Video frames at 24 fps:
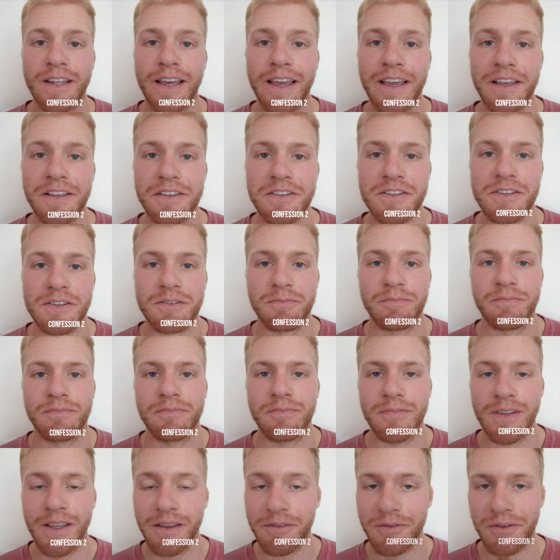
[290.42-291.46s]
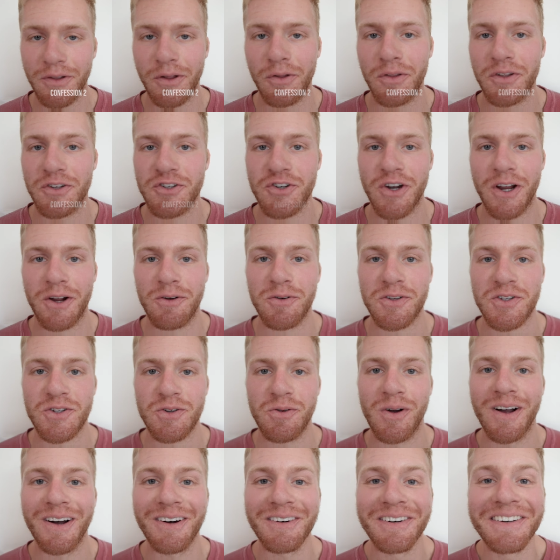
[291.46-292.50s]
days, even though the trek was
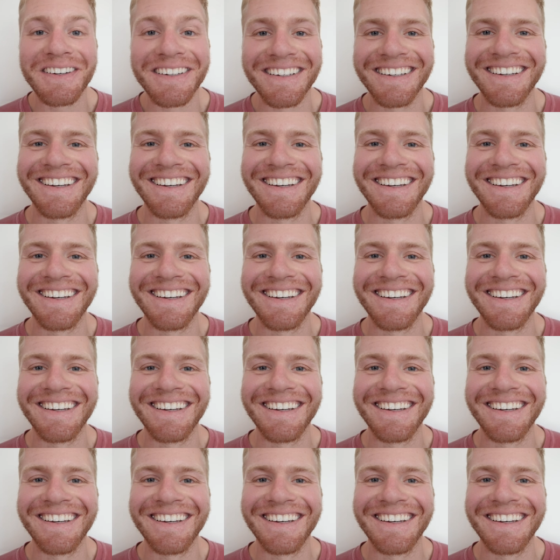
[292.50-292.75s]
twelve.